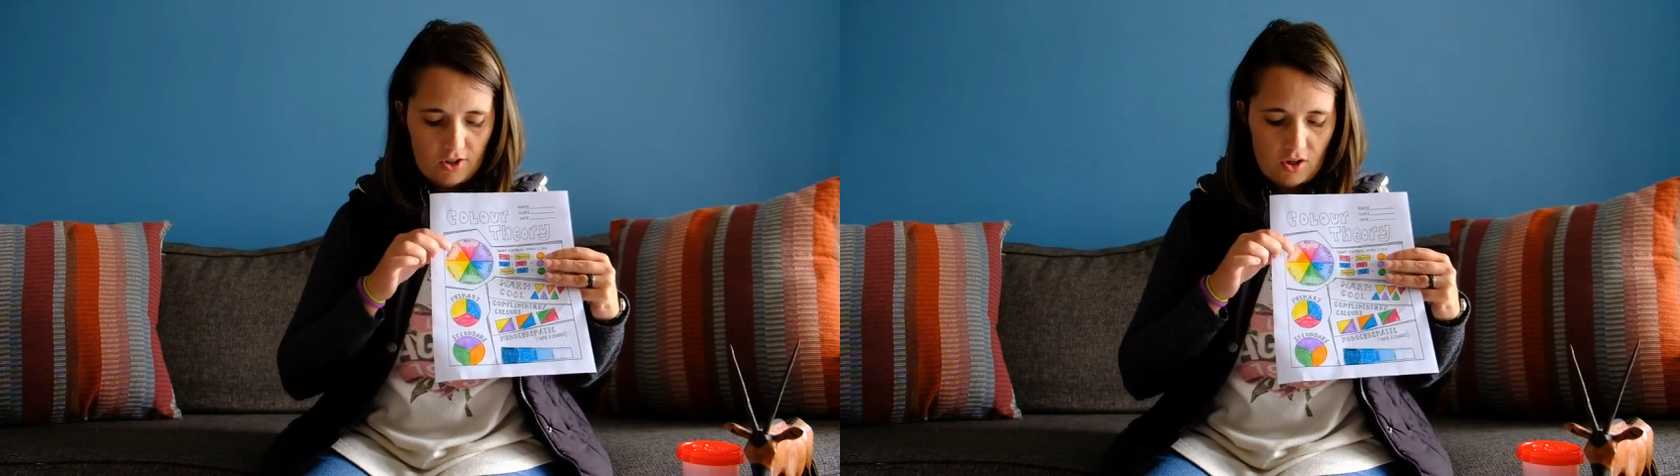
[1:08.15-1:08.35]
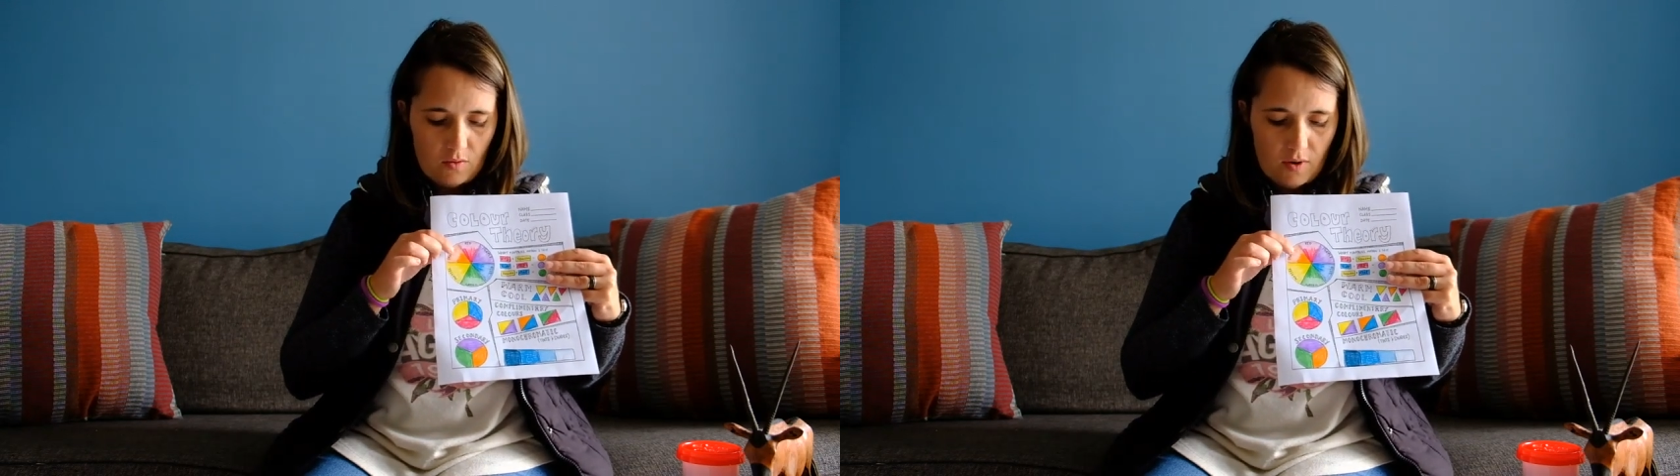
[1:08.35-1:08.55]

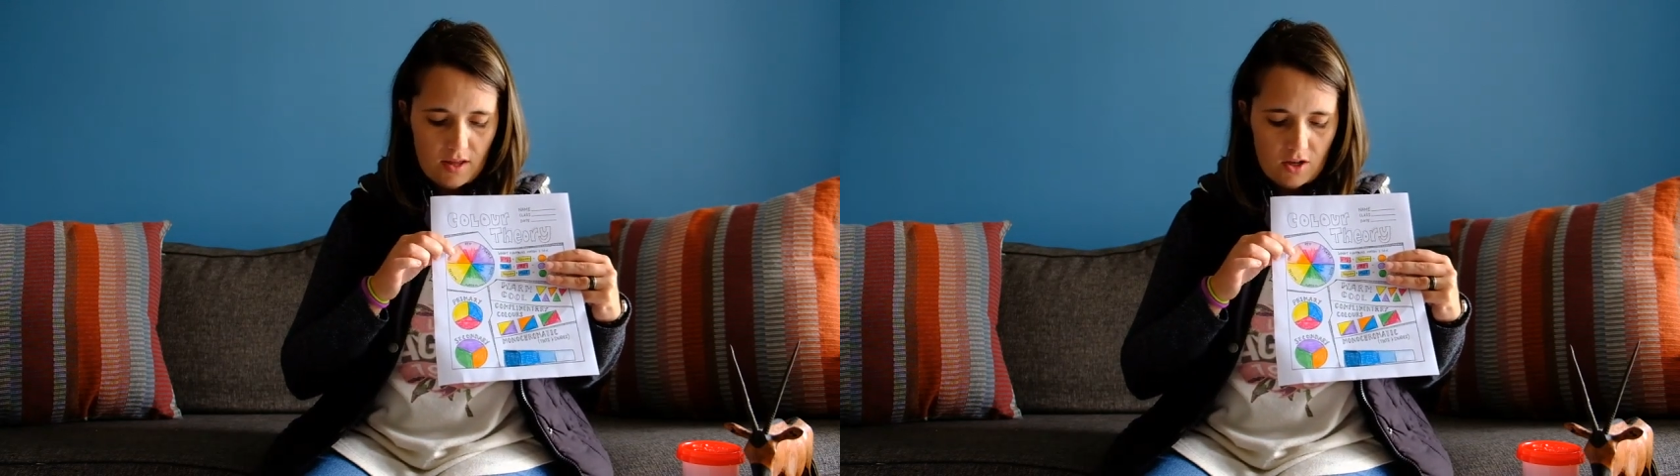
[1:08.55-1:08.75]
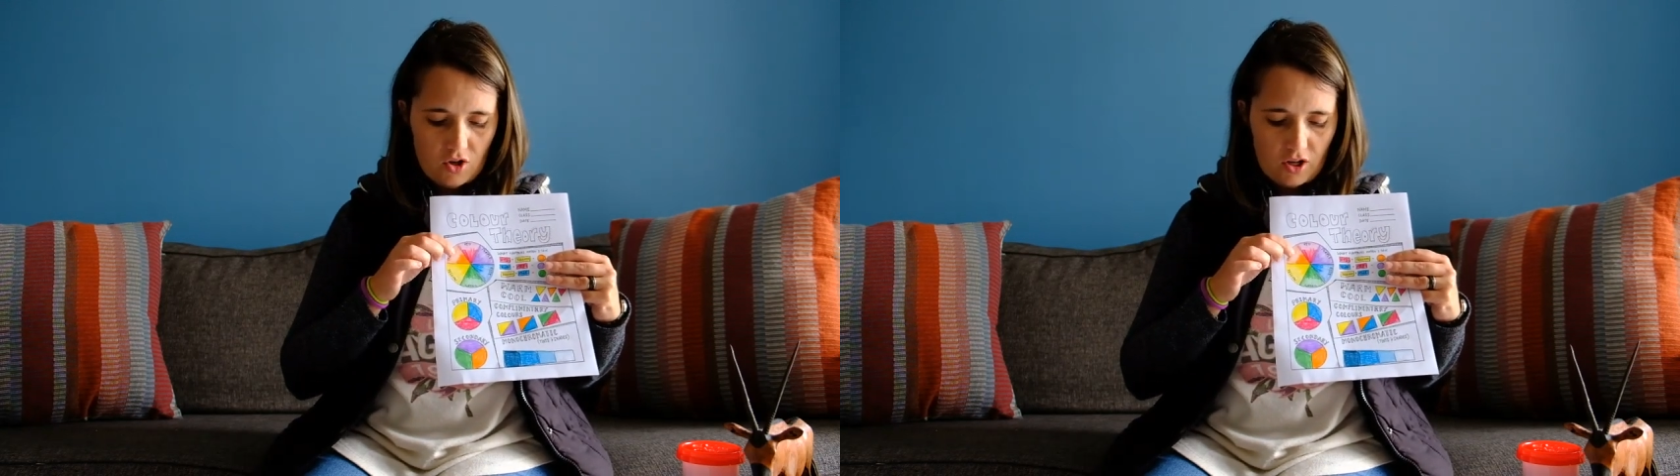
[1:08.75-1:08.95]
So the way
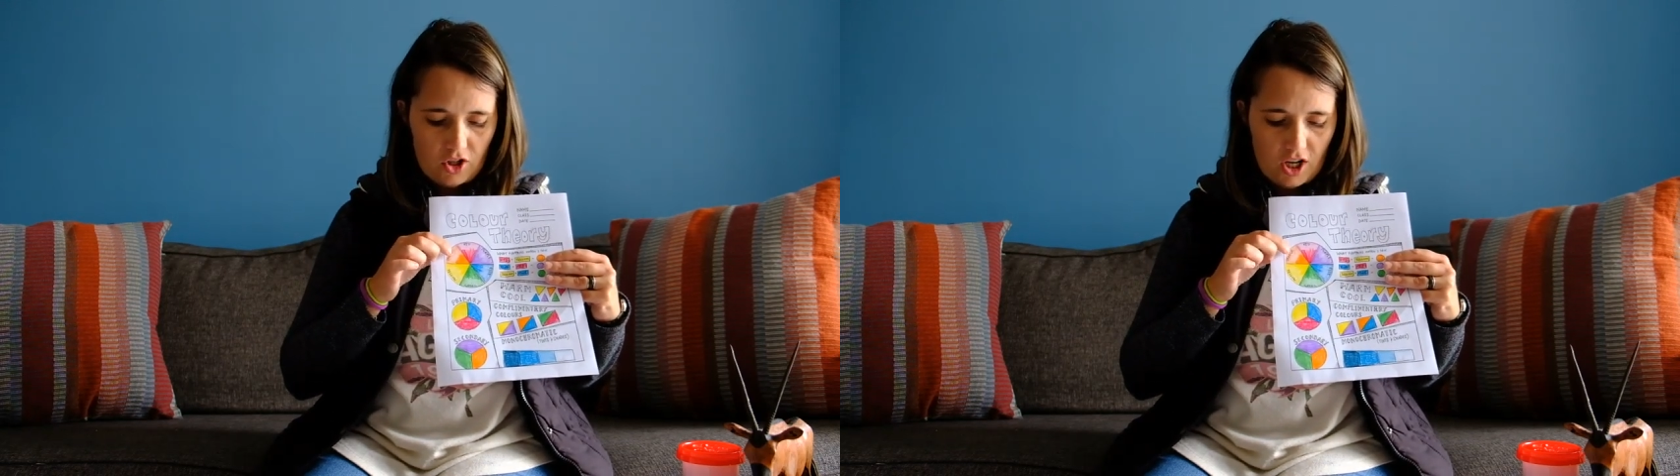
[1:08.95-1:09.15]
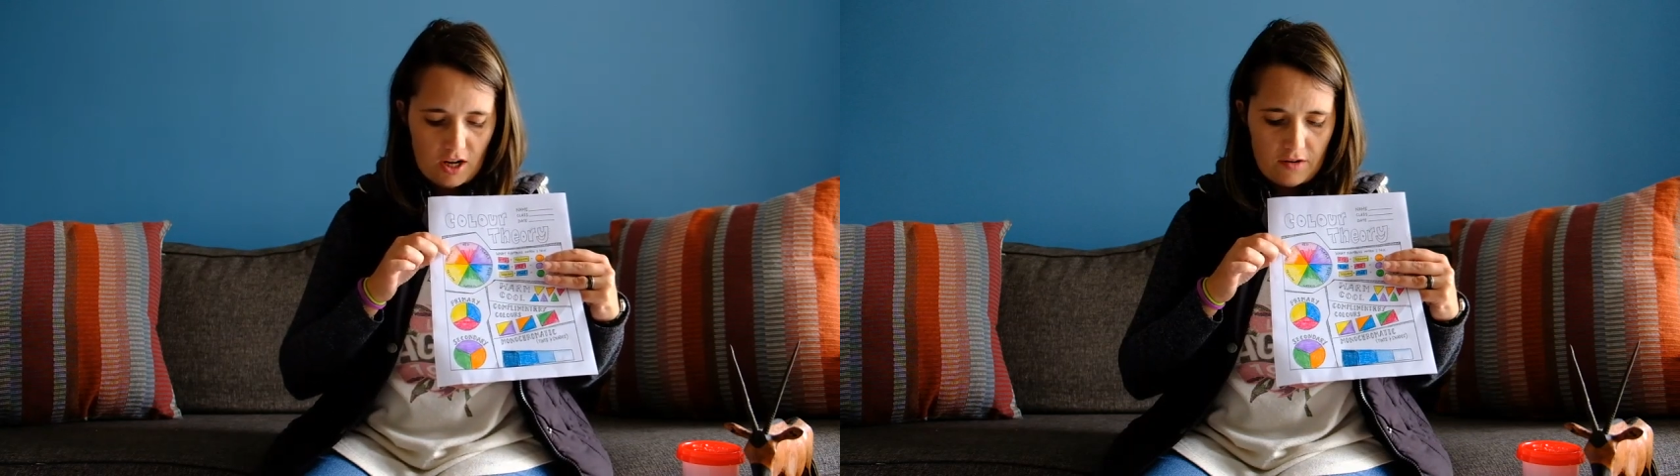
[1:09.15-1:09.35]
that you
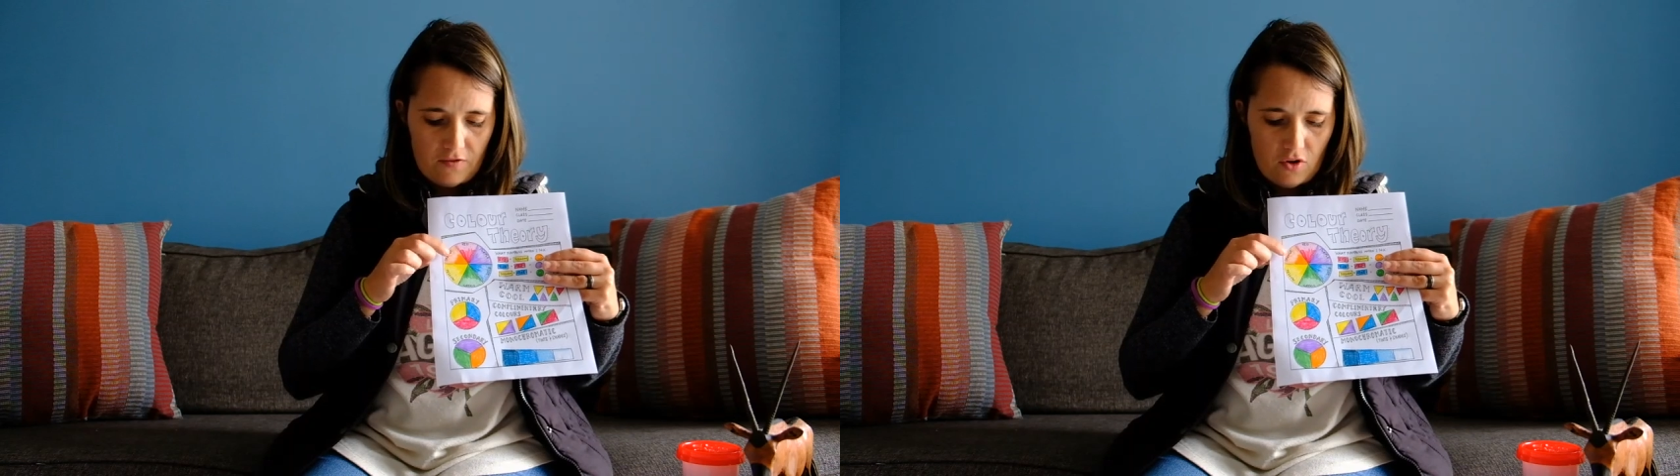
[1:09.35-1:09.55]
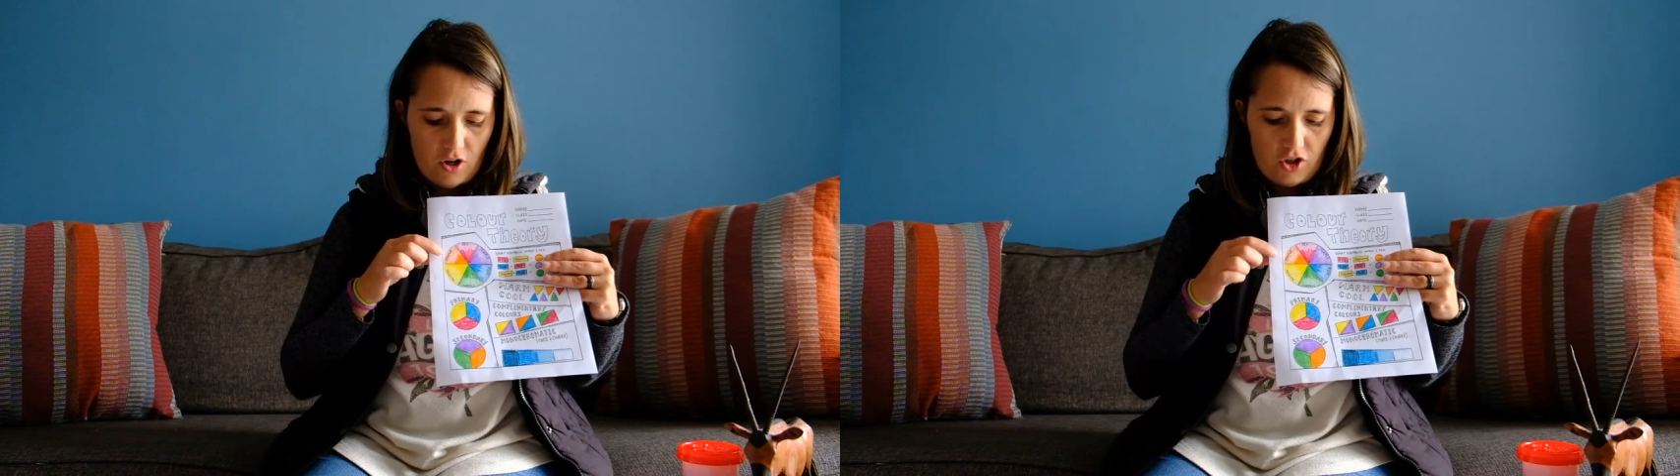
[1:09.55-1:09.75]
can check it,
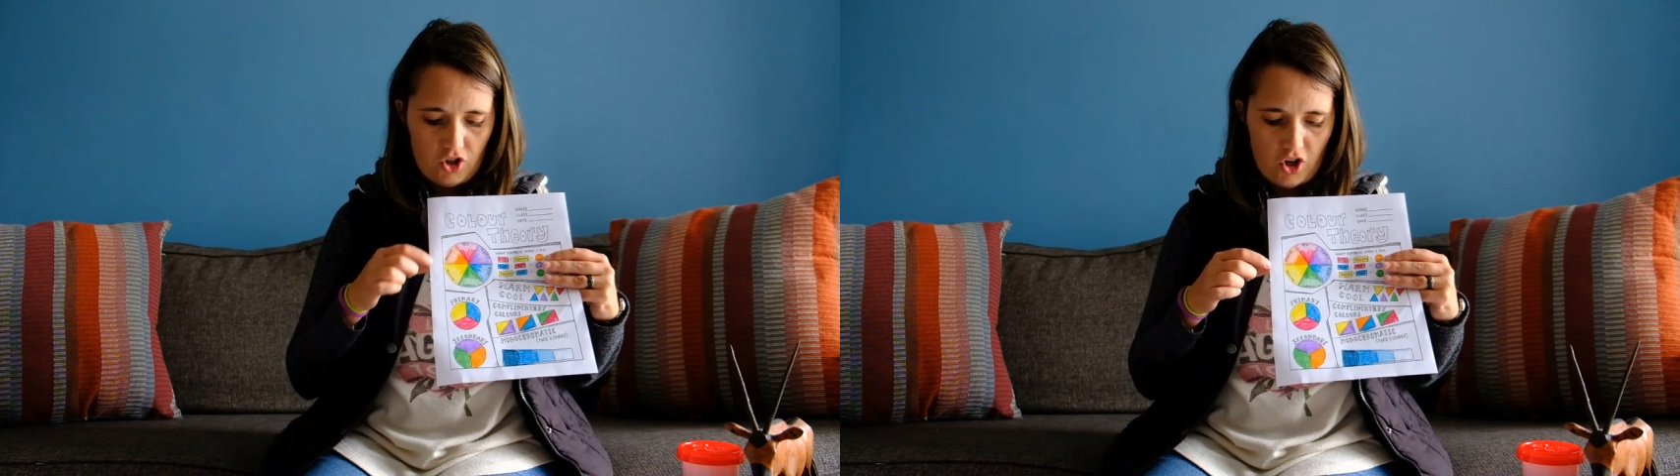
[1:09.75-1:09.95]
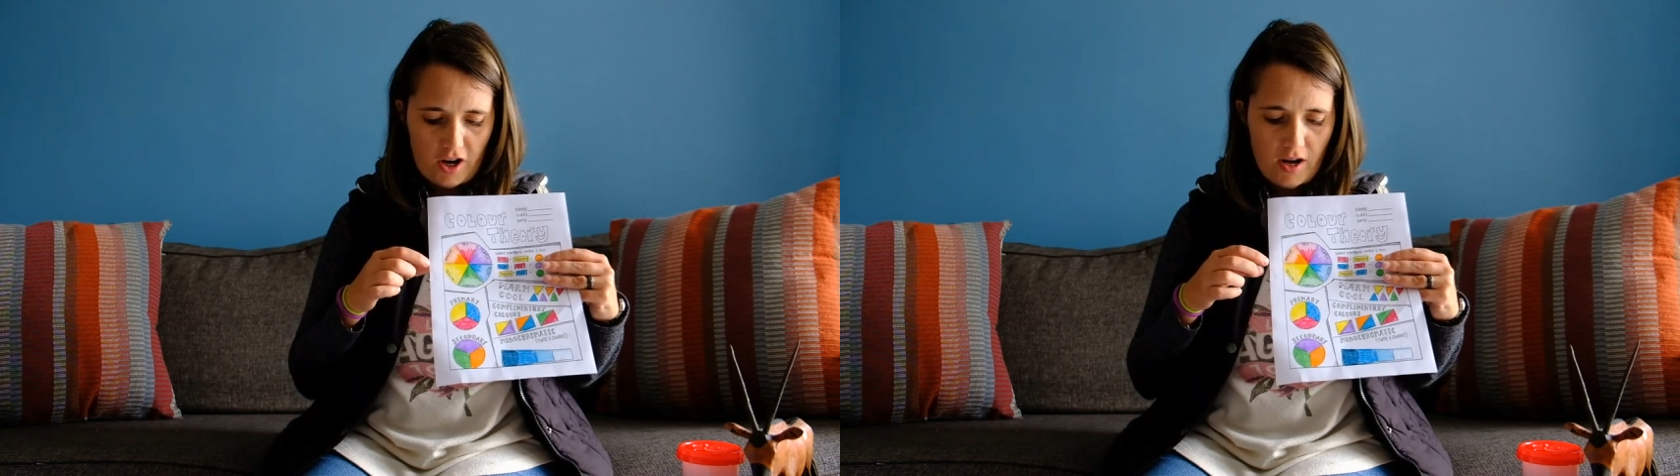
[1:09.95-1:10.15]
if you're not
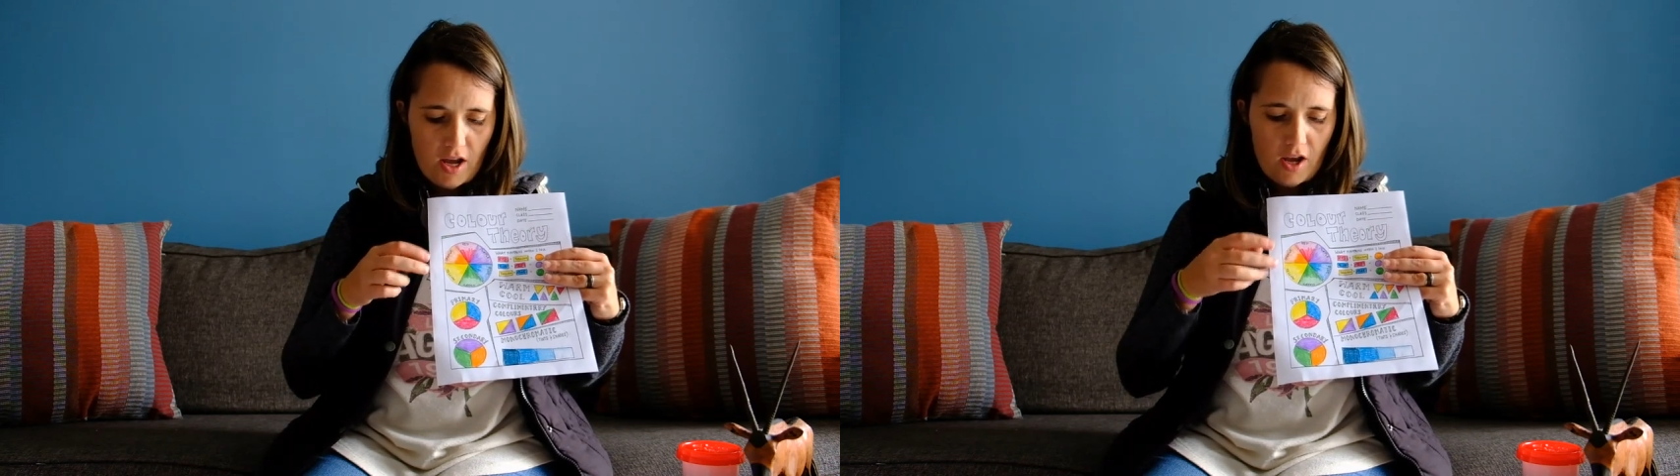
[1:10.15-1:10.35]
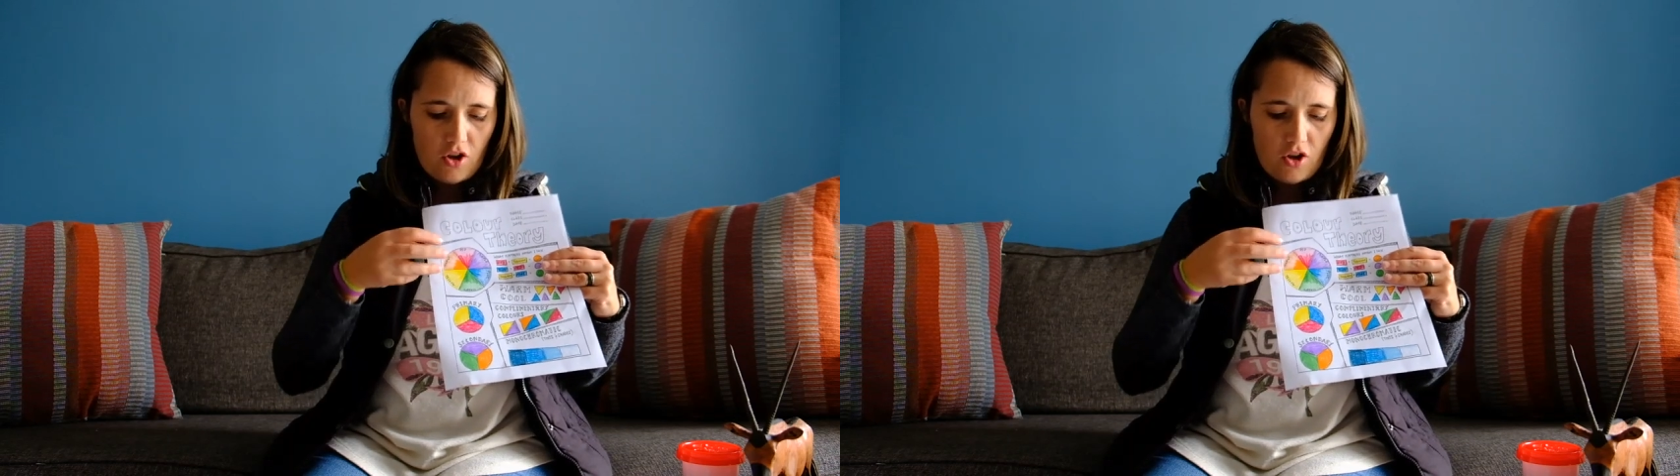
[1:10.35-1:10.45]
sure,